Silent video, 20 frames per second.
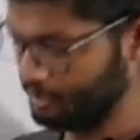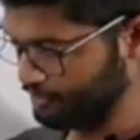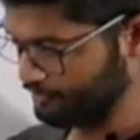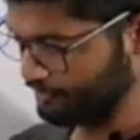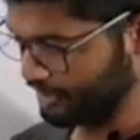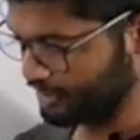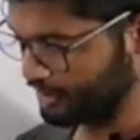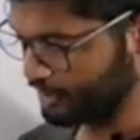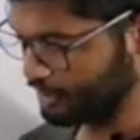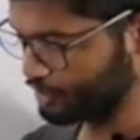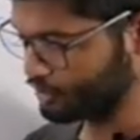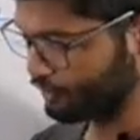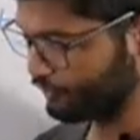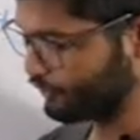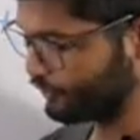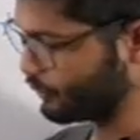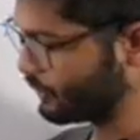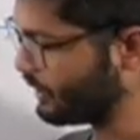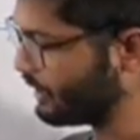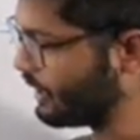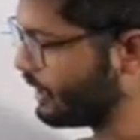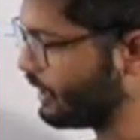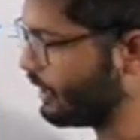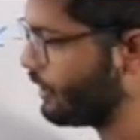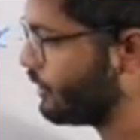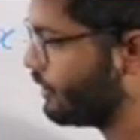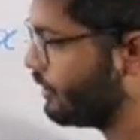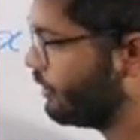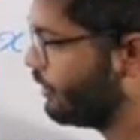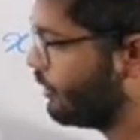Factors of 12
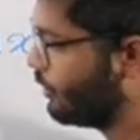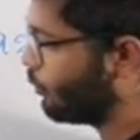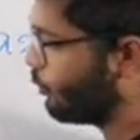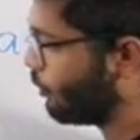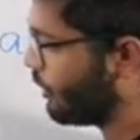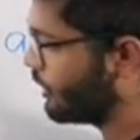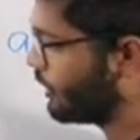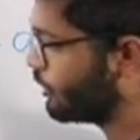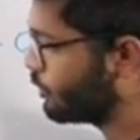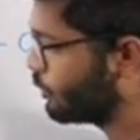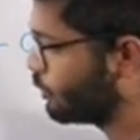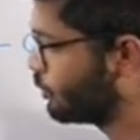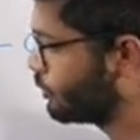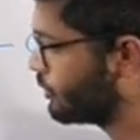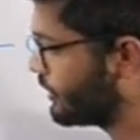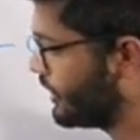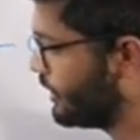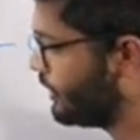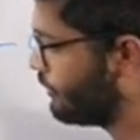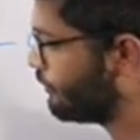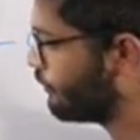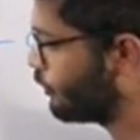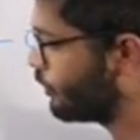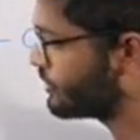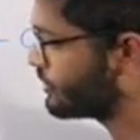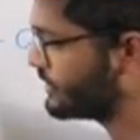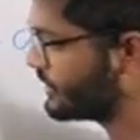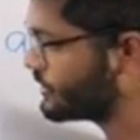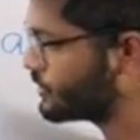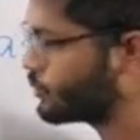are 1, 2, 3, 4,
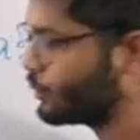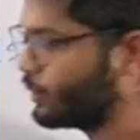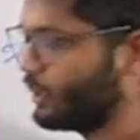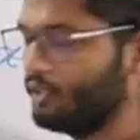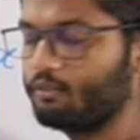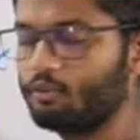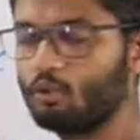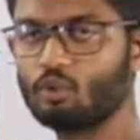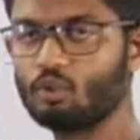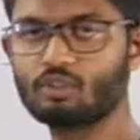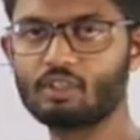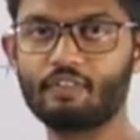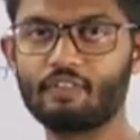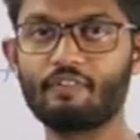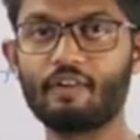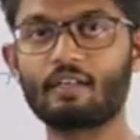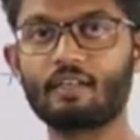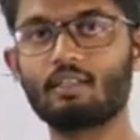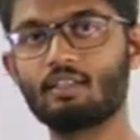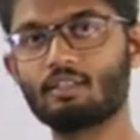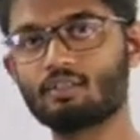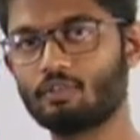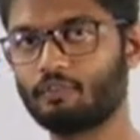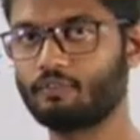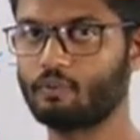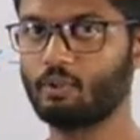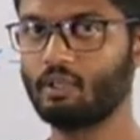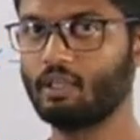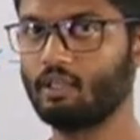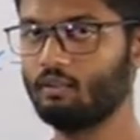6, 12. Those are the factors
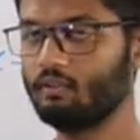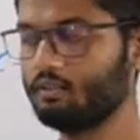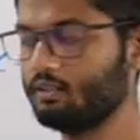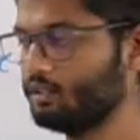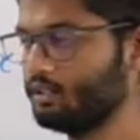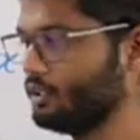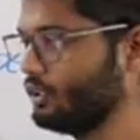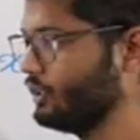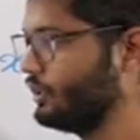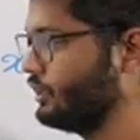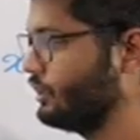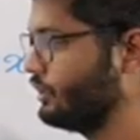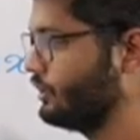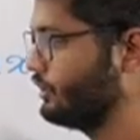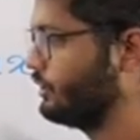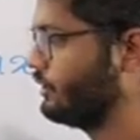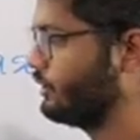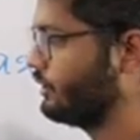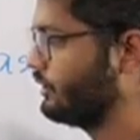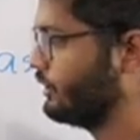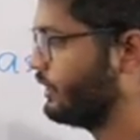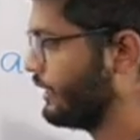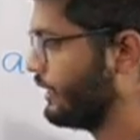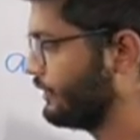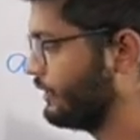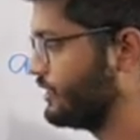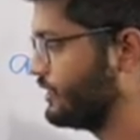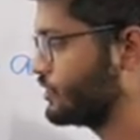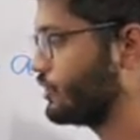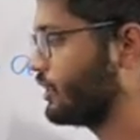of 12.
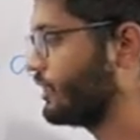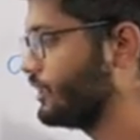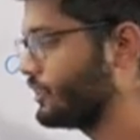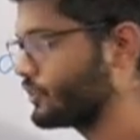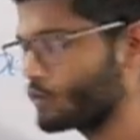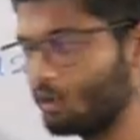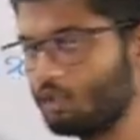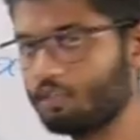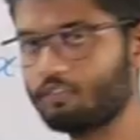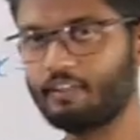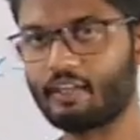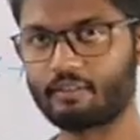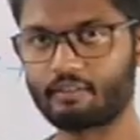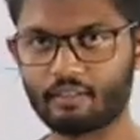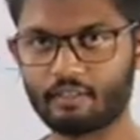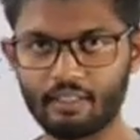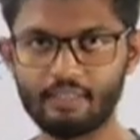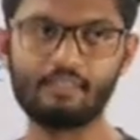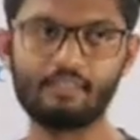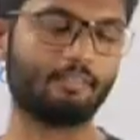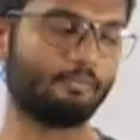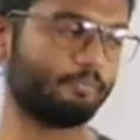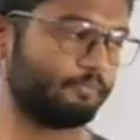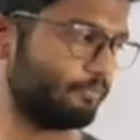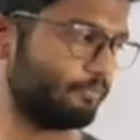And this one is called factorizing